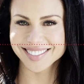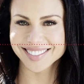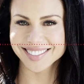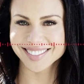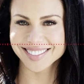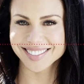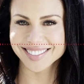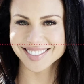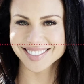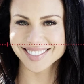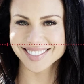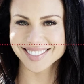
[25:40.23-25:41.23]
so you'll
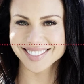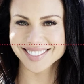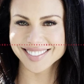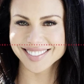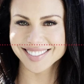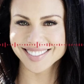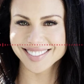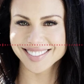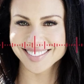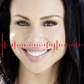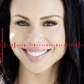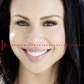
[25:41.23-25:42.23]
see that individuals with
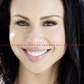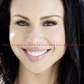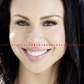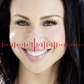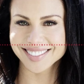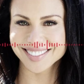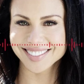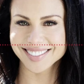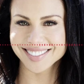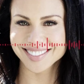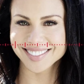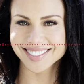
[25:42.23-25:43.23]
hypothyroidism have a hard
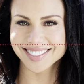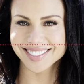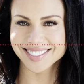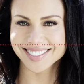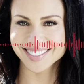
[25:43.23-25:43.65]
time